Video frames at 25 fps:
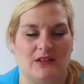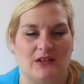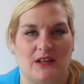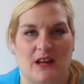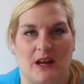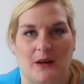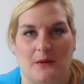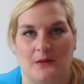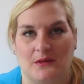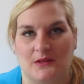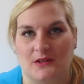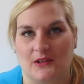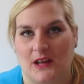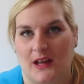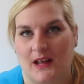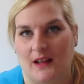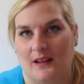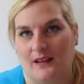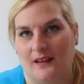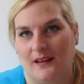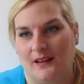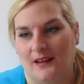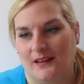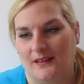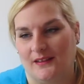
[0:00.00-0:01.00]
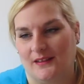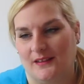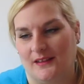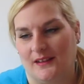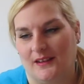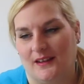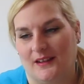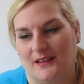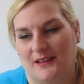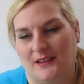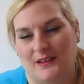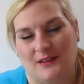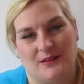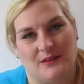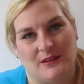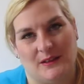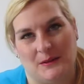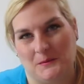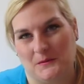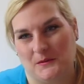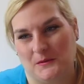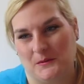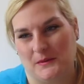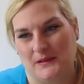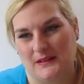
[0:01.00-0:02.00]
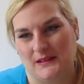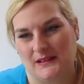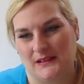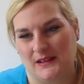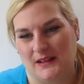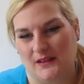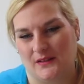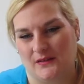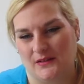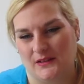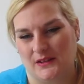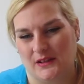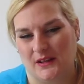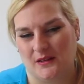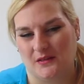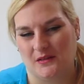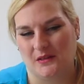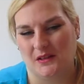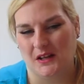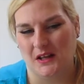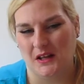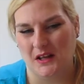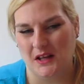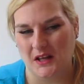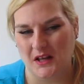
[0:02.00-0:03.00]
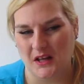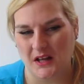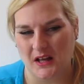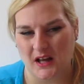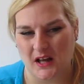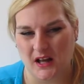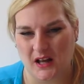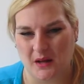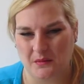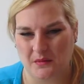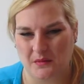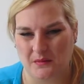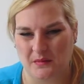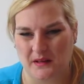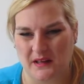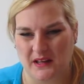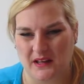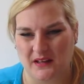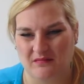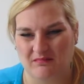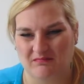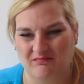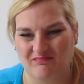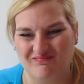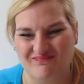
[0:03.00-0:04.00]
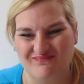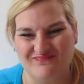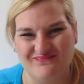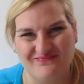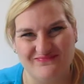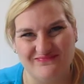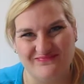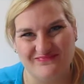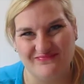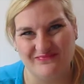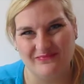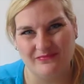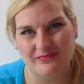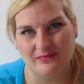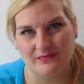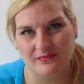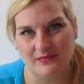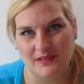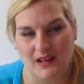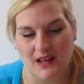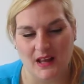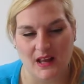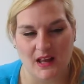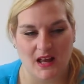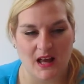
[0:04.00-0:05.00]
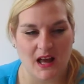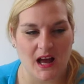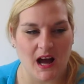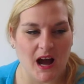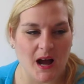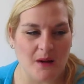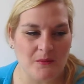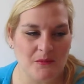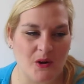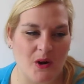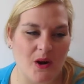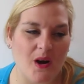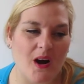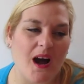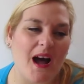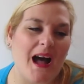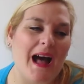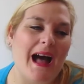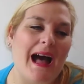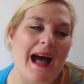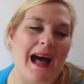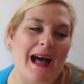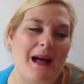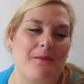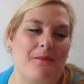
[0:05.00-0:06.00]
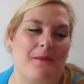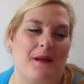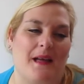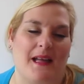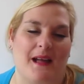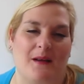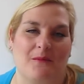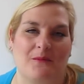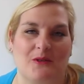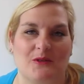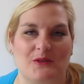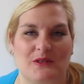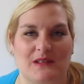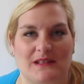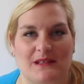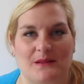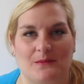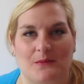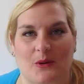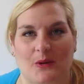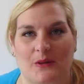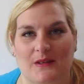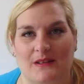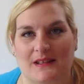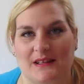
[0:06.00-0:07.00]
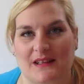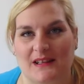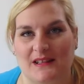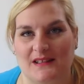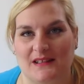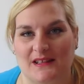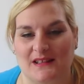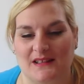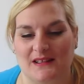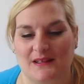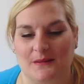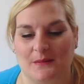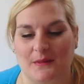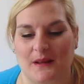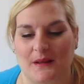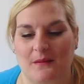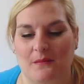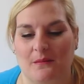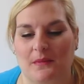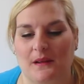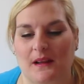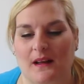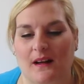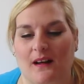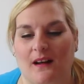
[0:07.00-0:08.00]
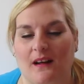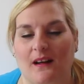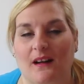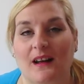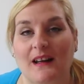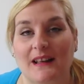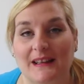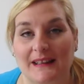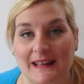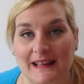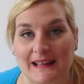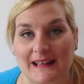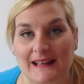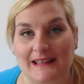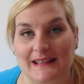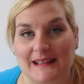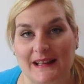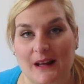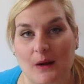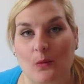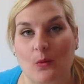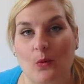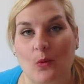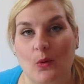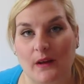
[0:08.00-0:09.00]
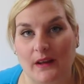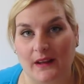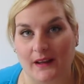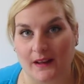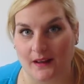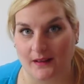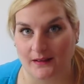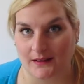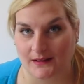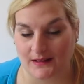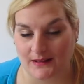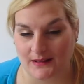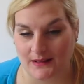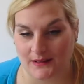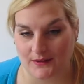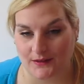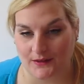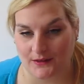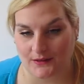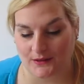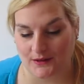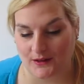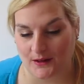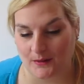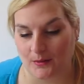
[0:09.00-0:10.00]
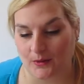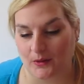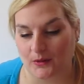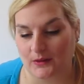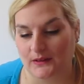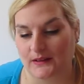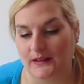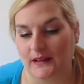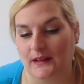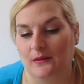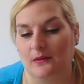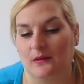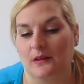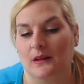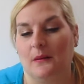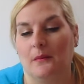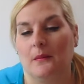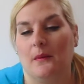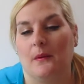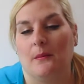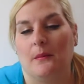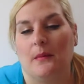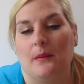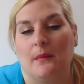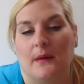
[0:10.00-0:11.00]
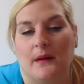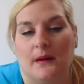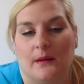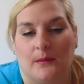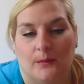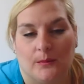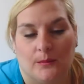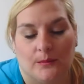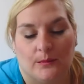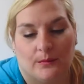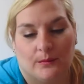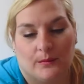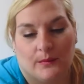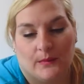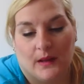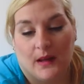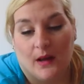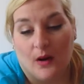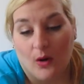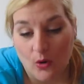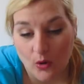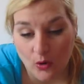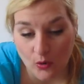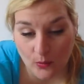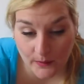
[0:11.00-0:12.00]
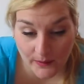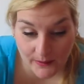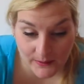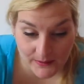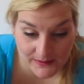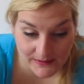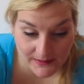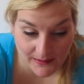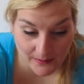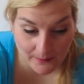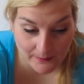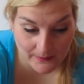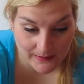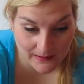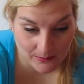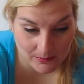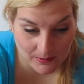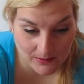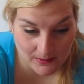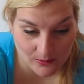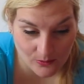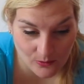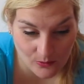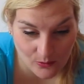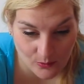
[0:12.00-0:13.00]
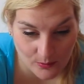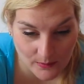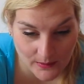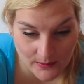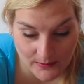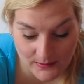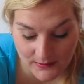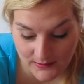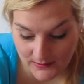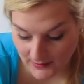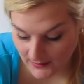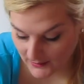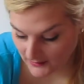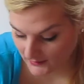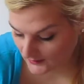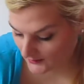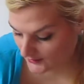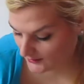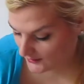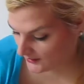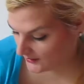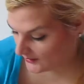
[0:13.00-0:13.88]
shower gel and, and the cream for myself so I'm a bit, mm. I'm not happy, I'm not disappointed, it's just a bit blah. Gilly is now walking underneath the tripod. Gil, come on, Bubba. Almost done, baby. Almost done.